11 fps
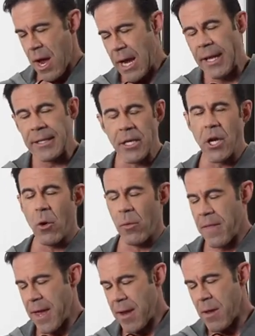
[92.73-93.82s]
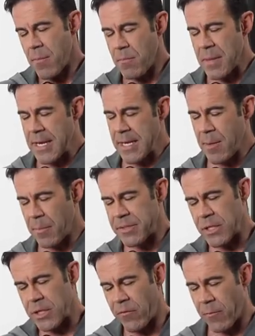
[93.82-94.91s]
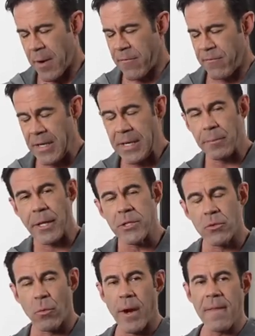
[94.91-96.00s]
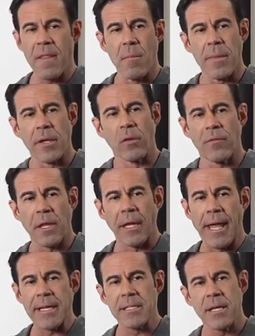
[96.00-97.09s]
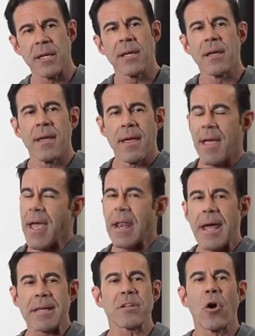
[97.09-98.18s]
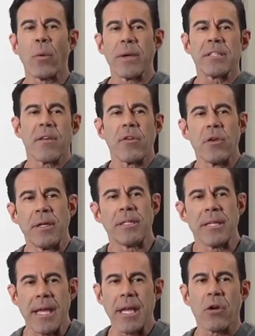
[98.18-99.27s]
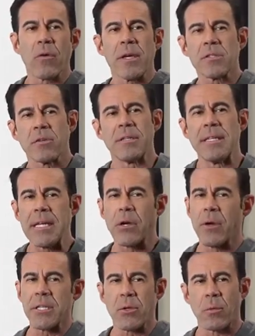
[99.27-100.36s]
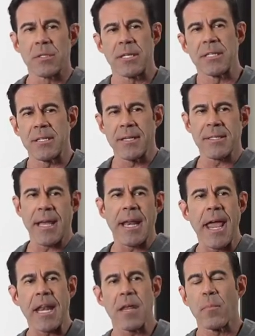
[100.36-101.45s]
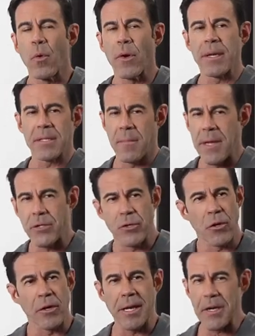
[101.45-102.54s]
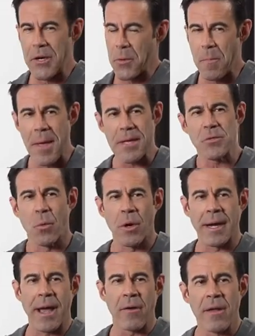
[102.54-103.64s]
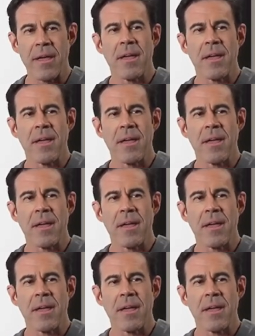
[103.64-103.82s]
I like to go with a medium position for my feet, placed right in the middle for the legs. And as always, if you need to increase or decrease the resistance at any point to make sure you're getting your best workout,